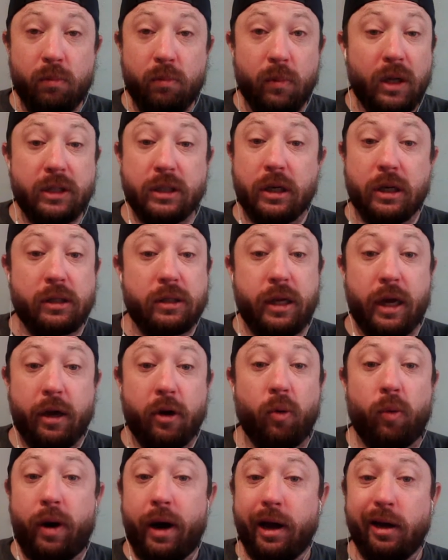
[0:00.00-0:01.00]
Is it going to
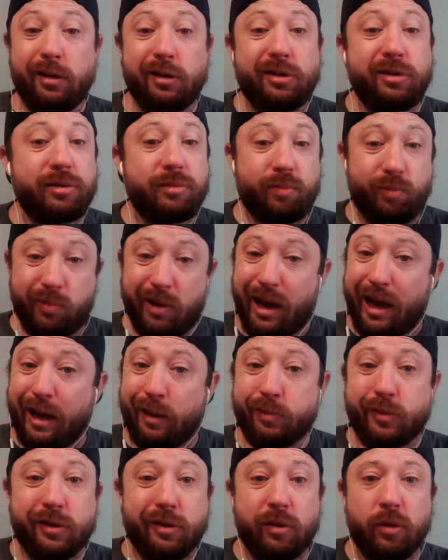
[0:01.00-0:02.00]
take a while?
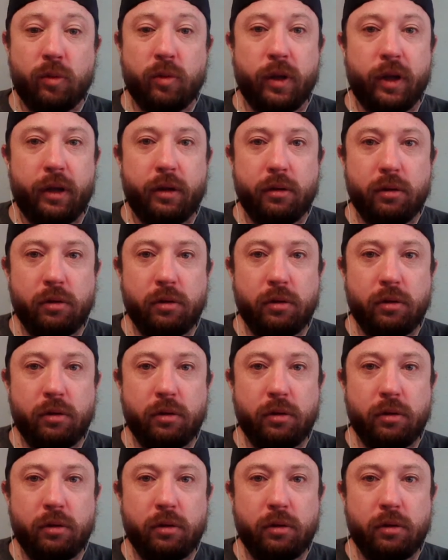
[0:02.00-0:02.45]
Absolutely.